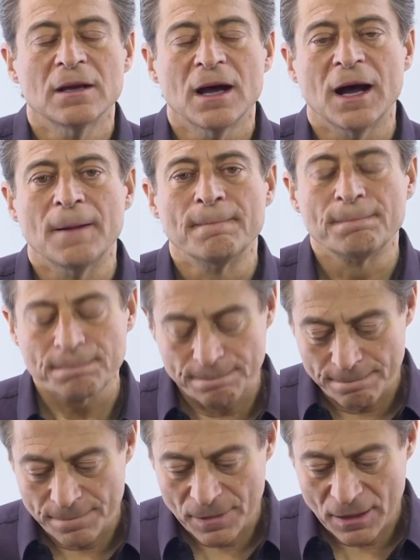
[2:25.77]
I
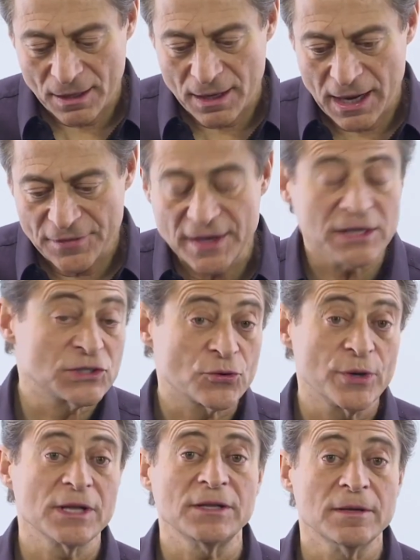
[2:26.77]
think it's
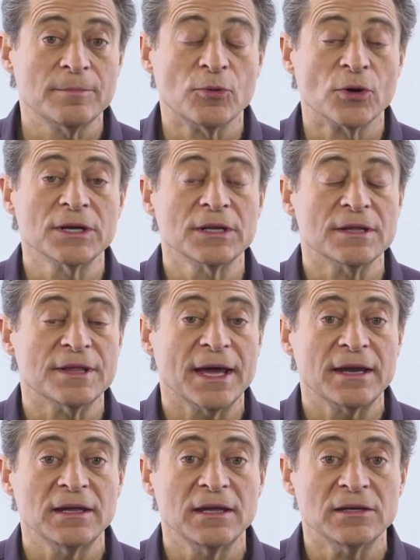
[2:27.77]
critically important
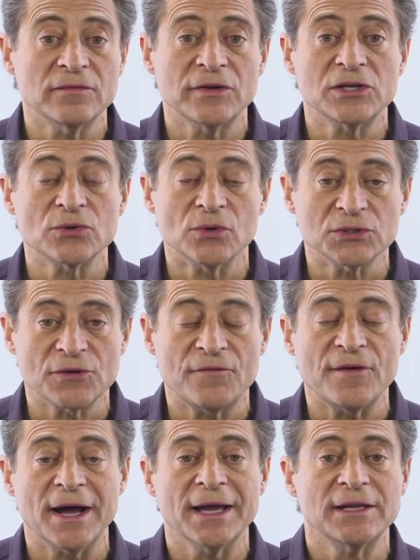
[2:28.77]
that individuals
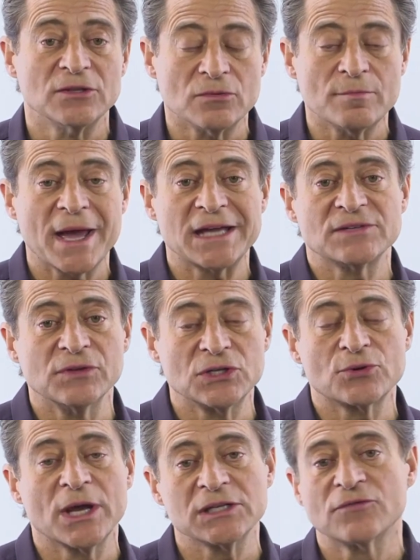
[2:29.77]
find their massively
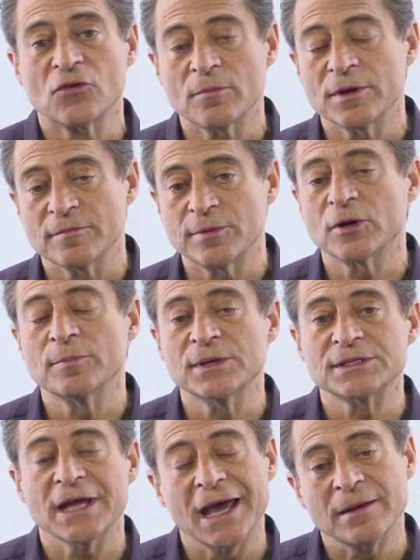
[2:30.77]
transformative
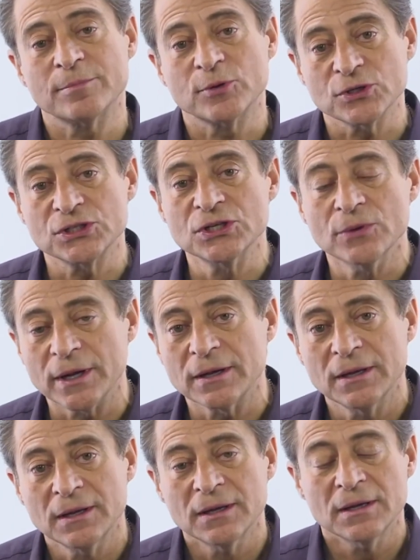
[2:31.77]
purpose and pursue
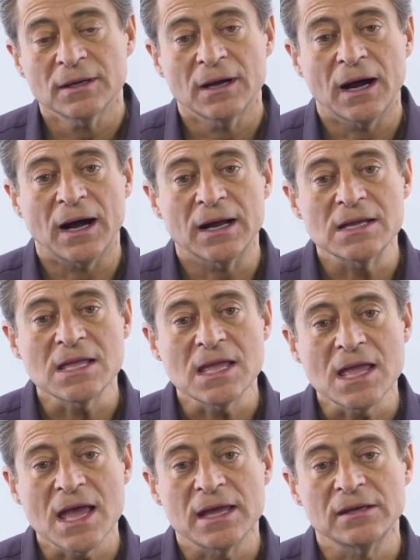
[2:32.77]
it.
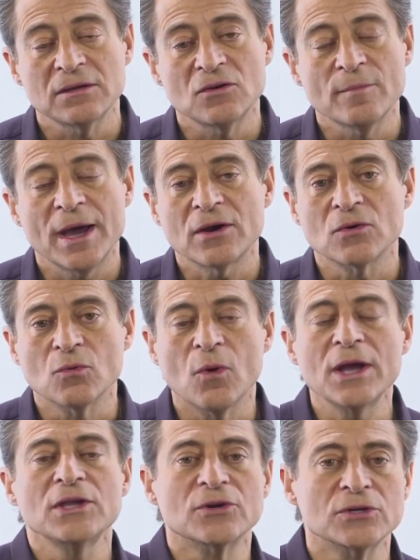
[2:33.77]
And no matter
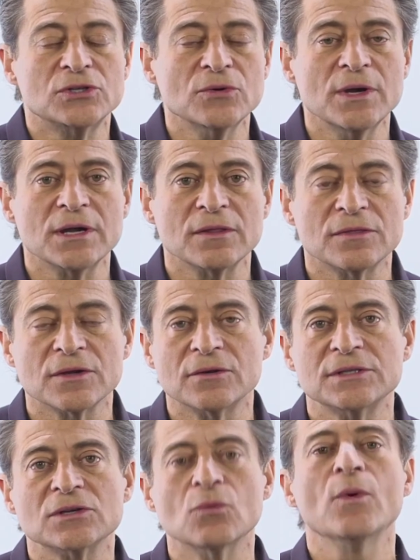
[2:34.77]
what you're doing, there
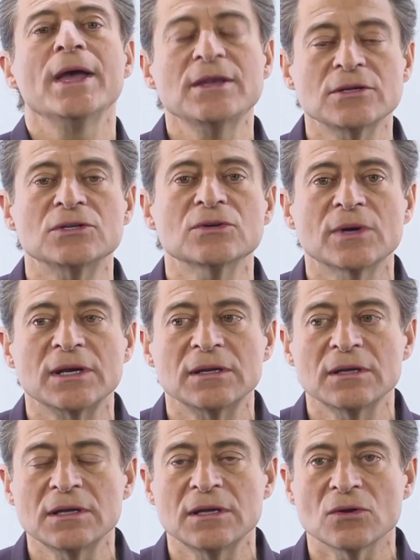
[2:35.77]
is a way to do it
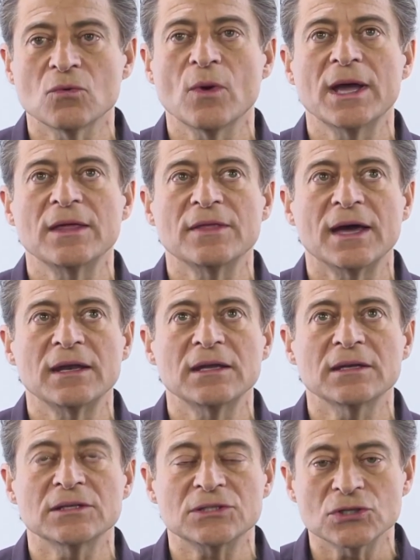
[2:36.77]
in a way that
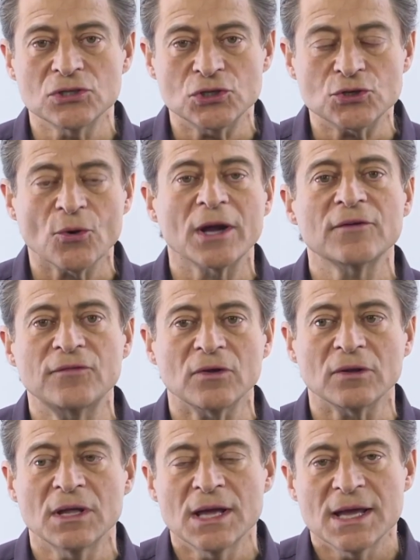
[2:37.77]
is
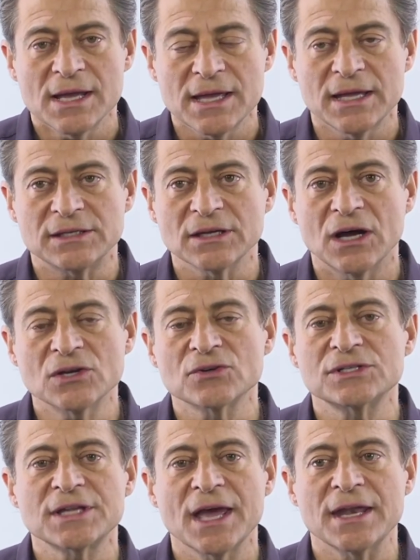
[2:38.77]
joyful. It's
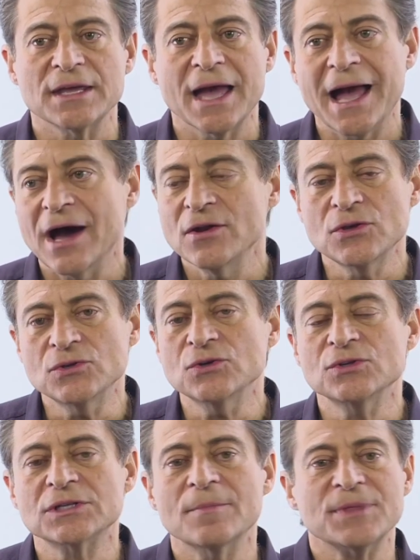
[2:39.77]
understanding how do you
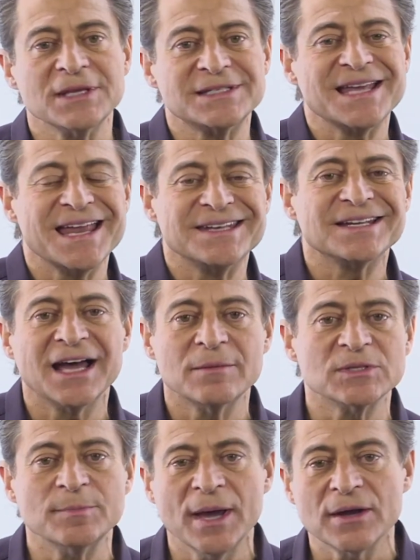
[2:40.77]
do something 10
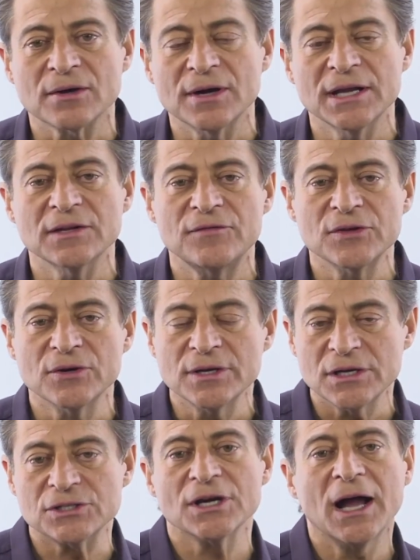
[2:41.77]
times better. And if you're in
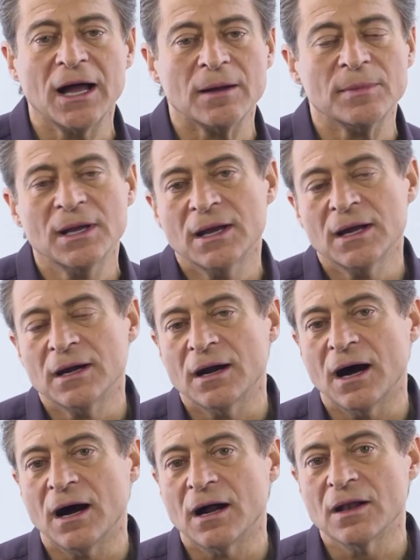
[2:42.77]
a job
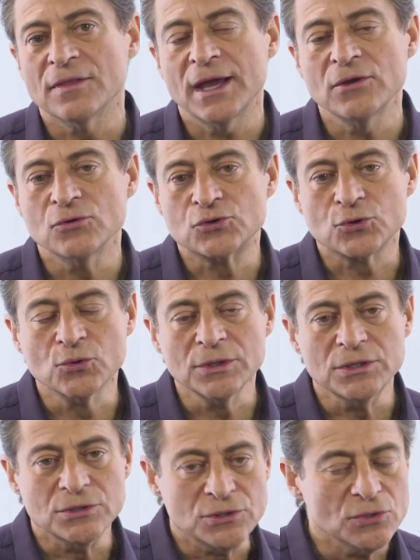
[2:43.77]
that you
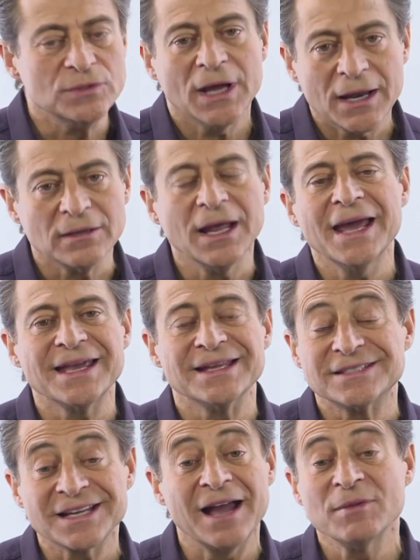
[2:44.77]
truly do not like,
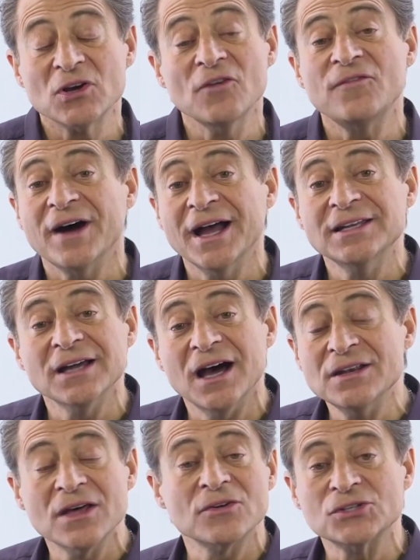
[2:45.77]
it's time to go find
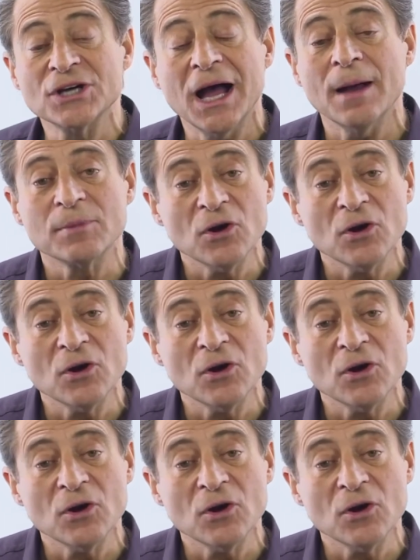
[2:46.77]
another job.